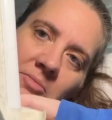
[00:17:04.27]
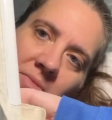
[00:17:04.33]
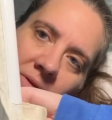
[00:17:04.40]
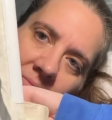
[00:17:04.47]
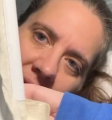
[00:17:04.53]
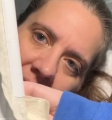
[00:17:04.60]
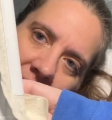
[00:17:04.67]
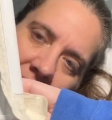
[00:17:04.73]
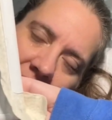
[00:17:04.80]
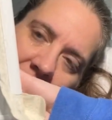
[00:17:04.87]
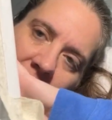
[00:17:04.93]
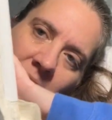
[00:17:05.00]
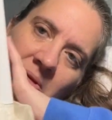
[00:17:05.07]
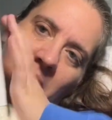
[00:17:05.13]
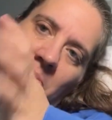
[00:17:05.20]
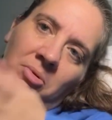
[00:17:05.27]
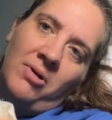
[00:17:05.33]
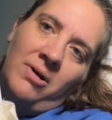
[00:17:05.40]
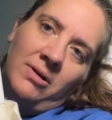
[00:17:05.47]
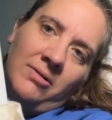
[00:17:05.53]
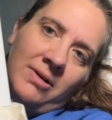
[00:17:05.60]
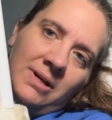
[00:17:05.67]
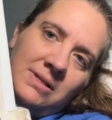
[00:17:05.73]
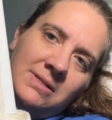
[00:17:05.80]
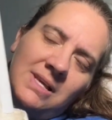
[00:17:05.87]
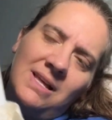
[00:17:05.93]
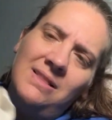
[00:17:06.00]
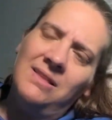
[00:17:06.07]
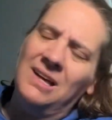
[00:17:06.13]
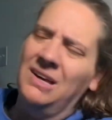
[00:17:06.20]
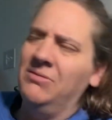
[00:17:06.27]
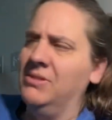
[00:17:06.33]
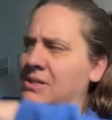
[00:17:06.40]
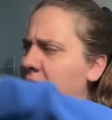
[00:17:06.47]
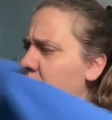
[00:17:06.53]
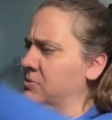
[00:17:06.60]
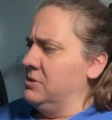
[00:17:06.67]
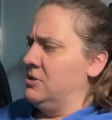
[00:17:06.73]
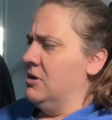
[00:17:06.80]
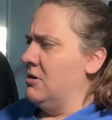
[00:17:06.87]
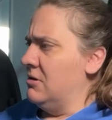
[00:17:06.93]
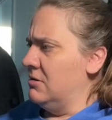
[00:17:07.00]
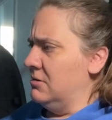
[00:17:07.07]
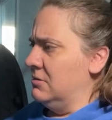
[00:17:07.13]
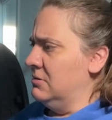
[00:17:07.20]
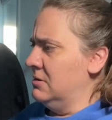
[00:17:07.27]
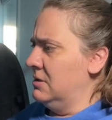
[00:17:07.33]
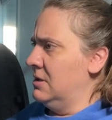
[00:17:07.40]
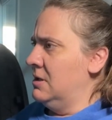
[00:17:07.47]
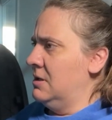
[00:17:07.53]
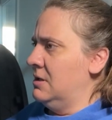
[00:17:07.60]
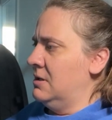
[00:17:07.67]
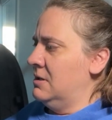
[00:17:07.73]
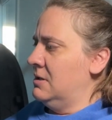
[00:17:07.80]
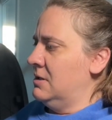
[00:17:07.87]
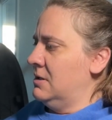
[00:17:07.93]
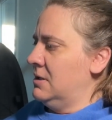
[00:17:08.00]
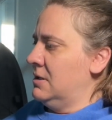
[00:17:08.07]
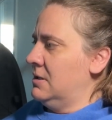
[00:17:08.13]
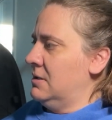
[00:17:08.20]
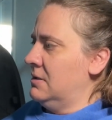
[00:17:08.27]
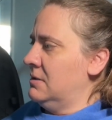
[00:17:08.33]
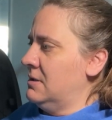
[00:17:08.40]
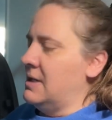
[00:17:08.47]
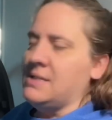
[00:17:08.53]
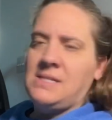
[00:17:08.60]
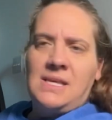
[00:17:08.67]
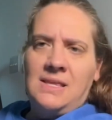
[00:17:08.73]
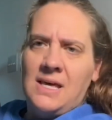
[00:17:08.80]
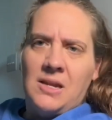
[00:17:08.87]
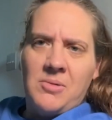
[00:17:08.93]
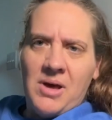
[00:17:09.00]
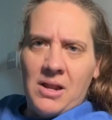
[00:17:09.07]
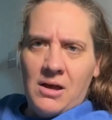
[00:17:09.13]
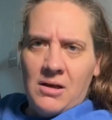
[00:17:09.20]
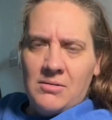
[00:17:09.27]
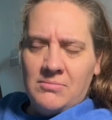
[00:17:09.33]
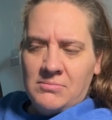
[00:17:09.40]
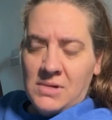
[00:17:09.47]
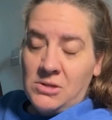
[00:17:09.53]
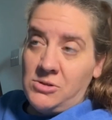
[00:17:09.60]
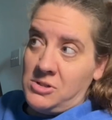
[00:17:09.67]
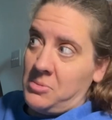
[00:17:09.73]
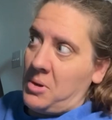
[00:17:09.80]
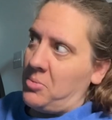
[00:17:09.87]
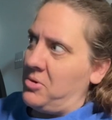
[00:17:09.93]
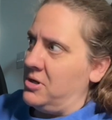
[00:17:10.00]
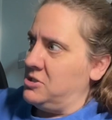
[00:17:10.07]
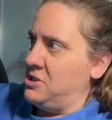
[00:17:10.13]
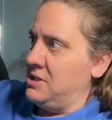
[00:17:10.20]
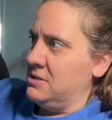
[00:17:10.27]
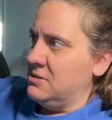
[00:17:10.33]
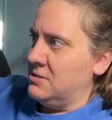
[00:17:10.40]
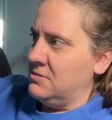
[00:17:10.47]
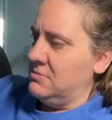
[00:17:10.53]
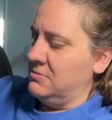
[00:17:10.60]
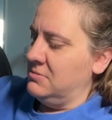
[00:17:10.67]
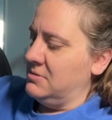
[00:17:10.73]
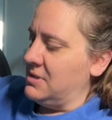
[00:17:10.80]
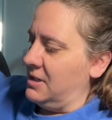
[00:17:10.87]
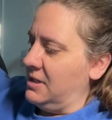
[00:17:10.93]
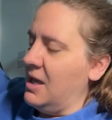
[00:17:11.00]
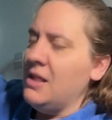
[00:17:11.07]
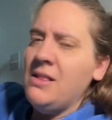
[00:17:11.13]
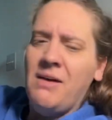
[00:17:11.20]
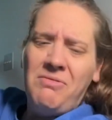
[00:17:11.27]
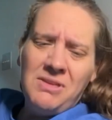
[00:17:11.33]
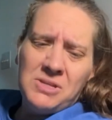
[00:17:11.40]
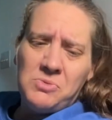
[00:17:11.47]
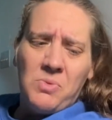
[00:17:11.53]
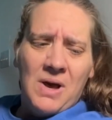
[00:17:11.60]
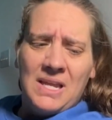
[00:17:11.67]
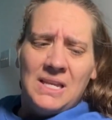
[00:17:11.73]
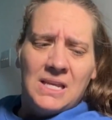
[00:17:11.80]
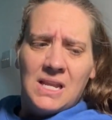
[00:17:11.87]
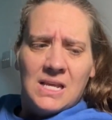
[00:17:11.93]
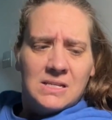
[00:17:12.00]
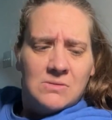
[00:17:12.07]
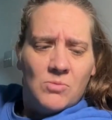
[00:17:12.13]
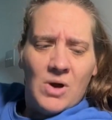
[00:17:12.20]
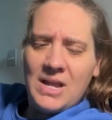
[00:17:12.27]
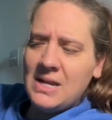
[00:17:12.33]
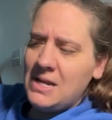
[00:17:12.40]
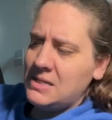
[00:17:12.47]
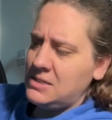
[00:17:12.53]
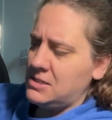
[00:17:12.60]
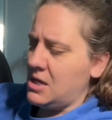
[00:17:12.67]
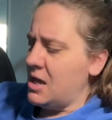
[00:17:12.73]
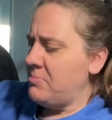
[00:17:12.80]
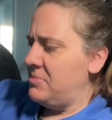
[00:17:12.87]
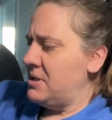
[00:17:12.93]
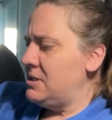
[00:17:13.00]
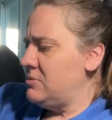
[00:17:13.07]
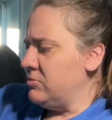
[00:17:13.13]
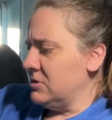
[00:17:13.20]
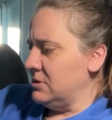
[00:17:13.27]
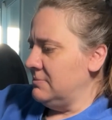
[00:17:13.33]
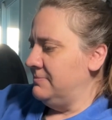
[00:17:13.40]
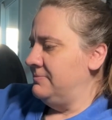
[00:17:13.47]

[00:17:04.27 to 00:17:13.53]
Made a little bit of progress. I love this one, y'all. I say that about most of my projects. It's like, I love this one. Why did I stop this one?